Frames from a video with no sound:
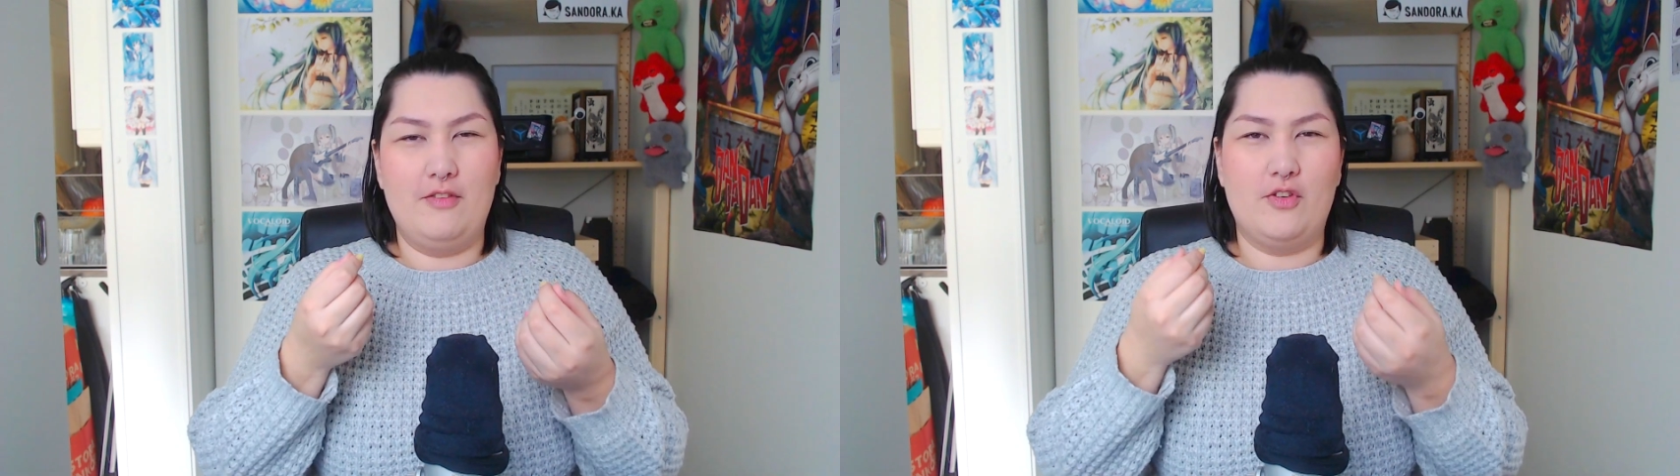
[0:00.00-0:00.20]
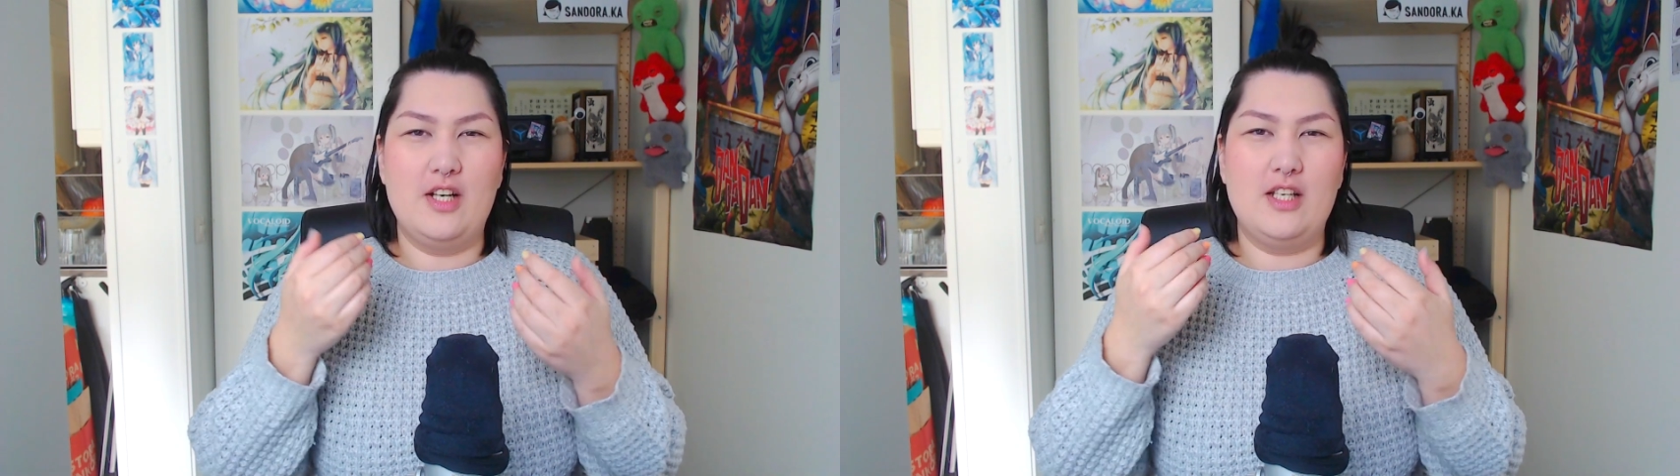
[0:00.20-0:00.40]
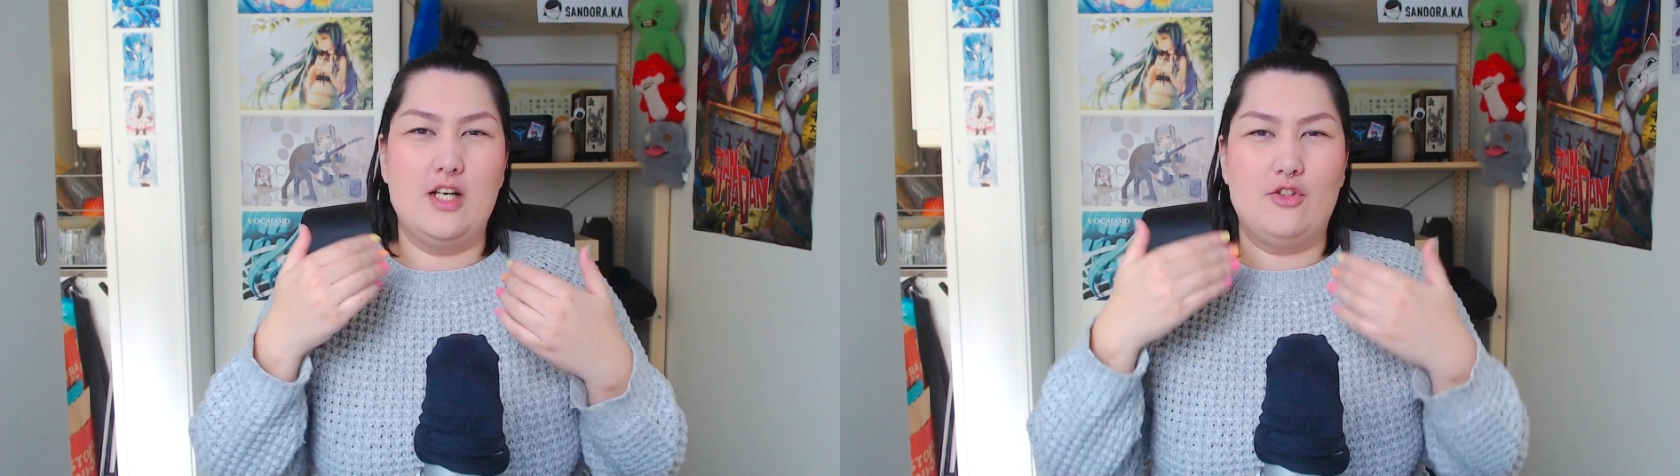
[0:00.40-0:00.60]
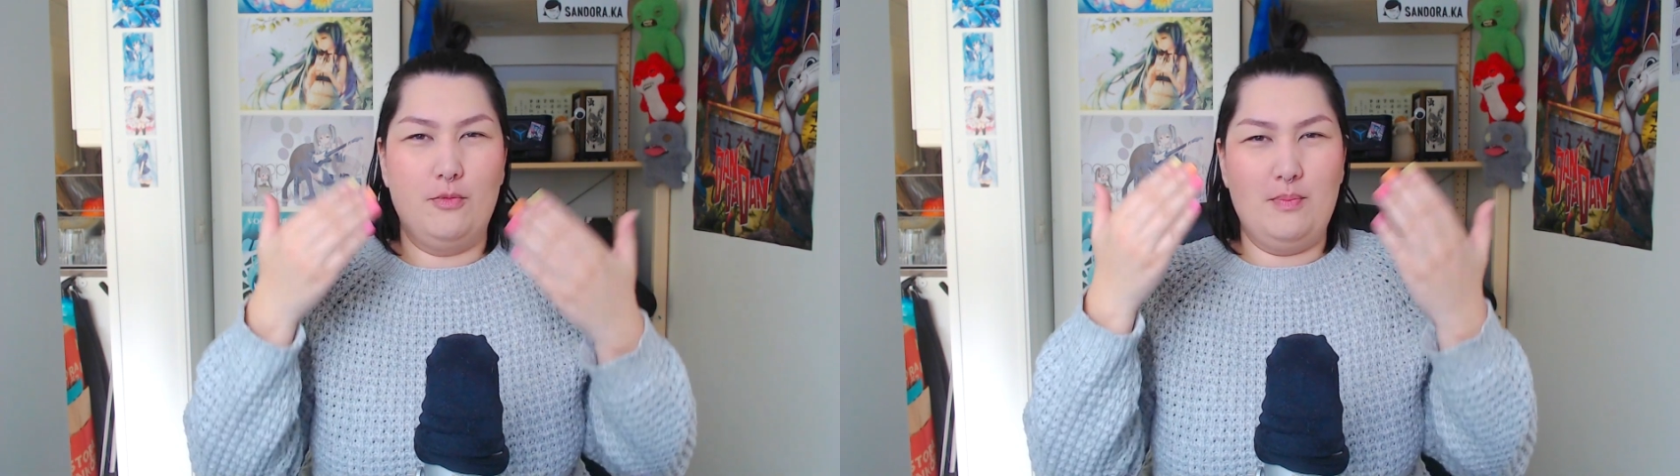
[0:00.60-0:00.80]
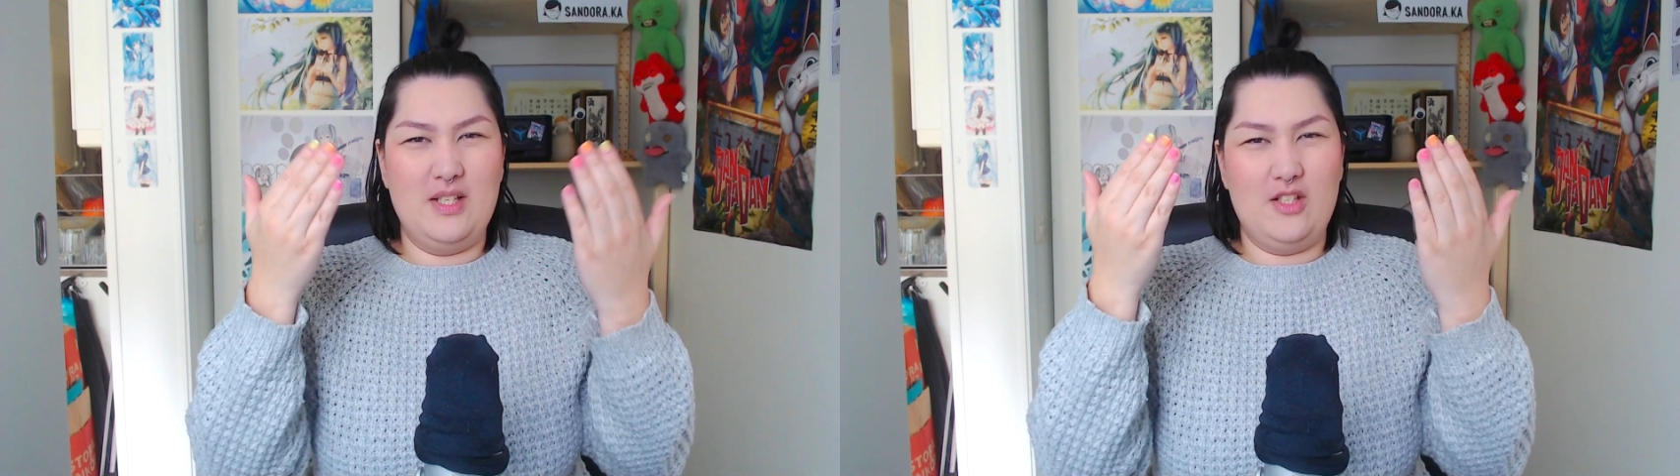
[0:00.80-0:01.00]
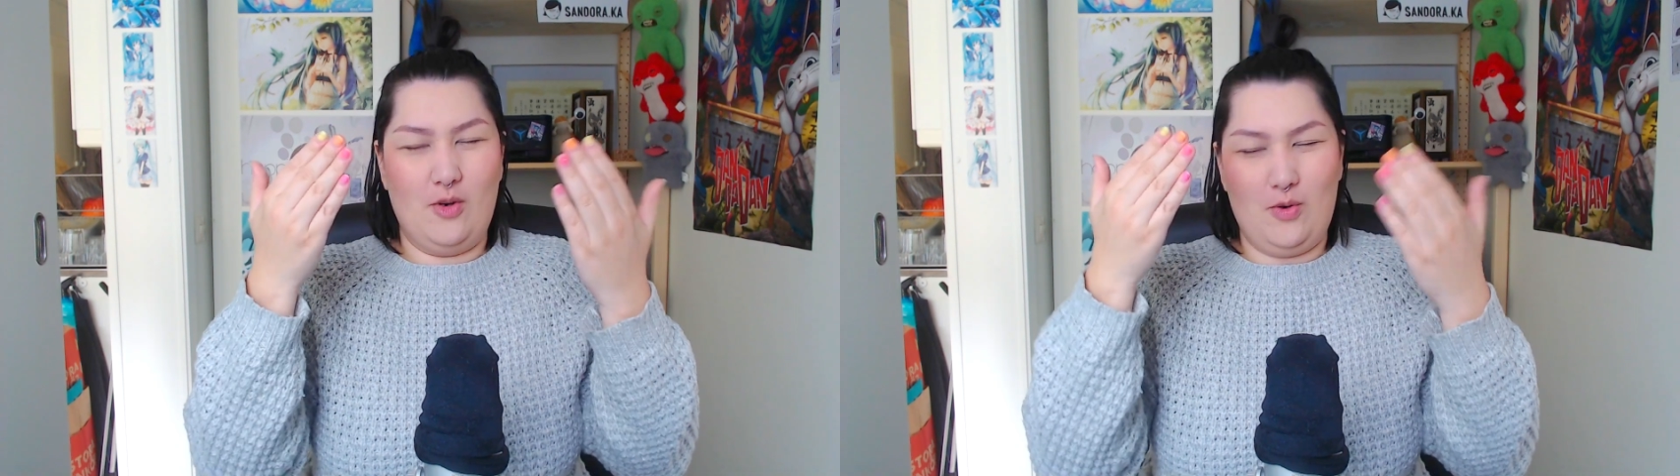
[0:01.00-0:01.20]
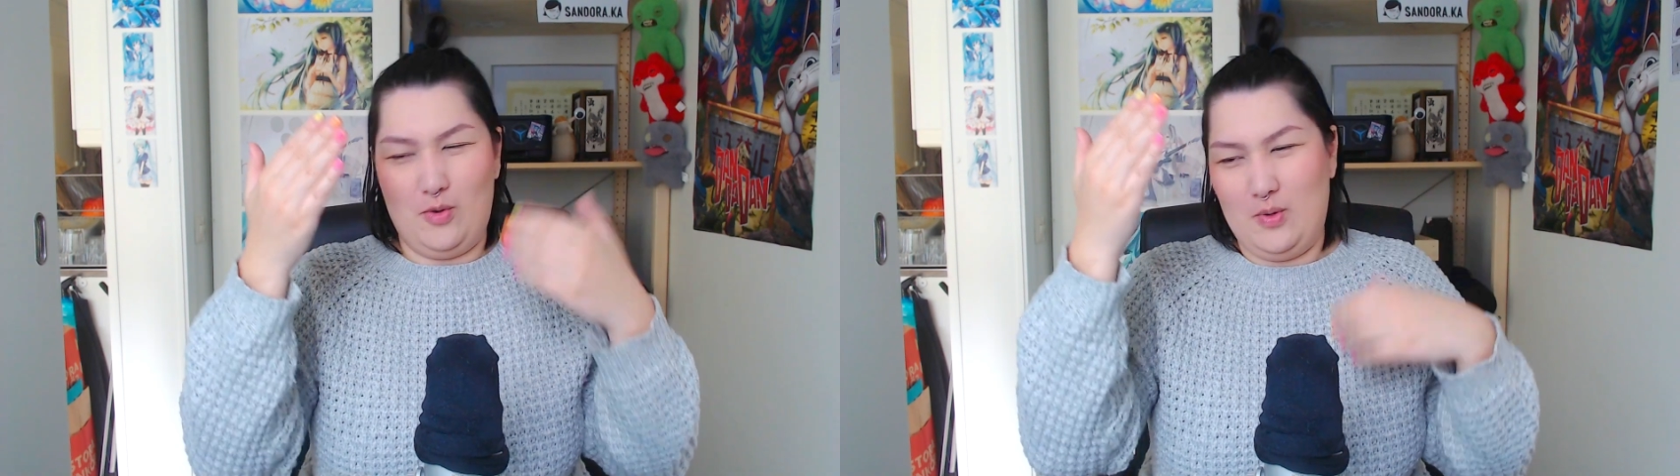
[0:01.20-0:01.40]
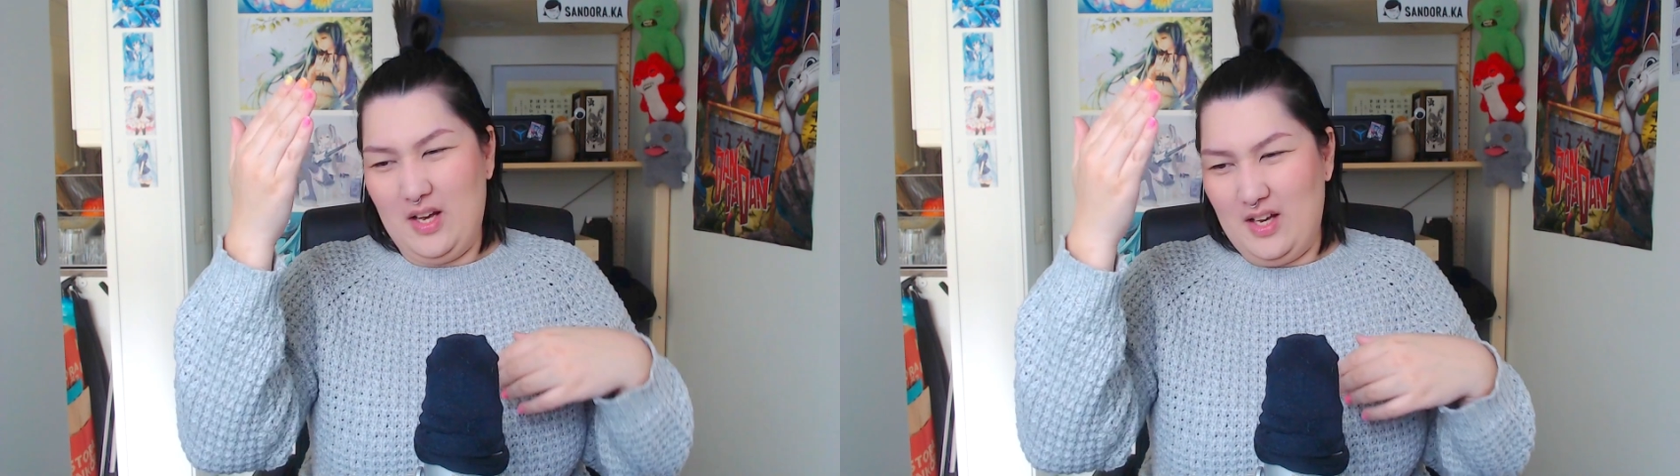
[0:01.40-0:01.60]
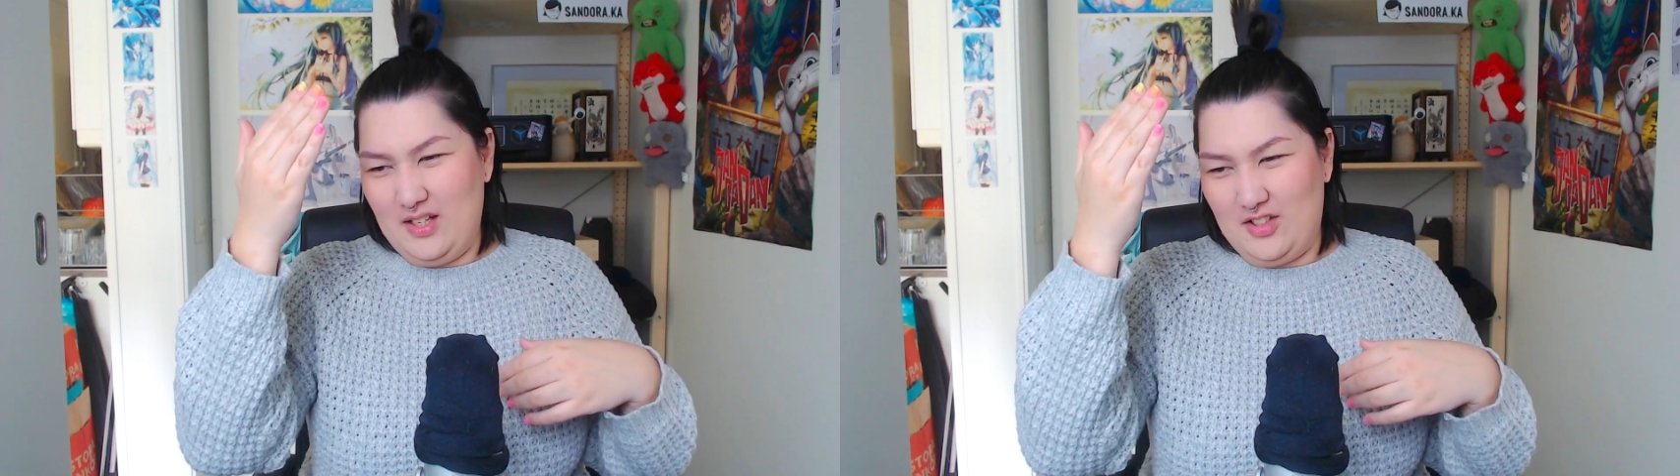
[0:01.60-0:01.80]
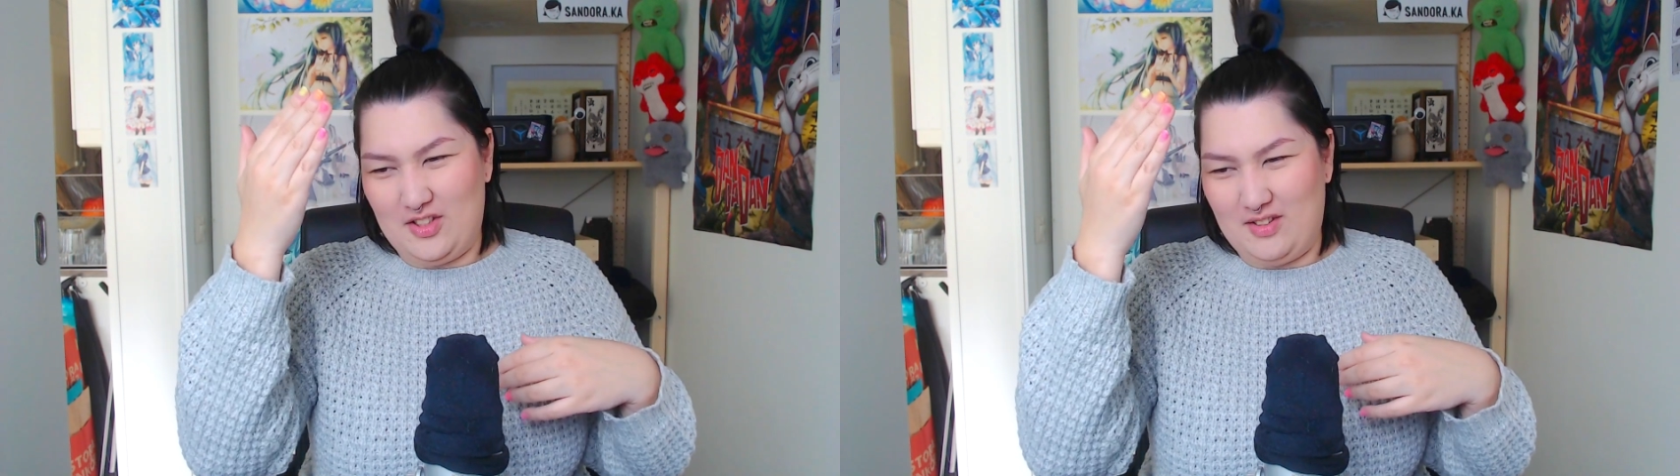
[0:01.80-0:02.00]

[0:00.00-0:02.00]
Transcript: for it not to be so just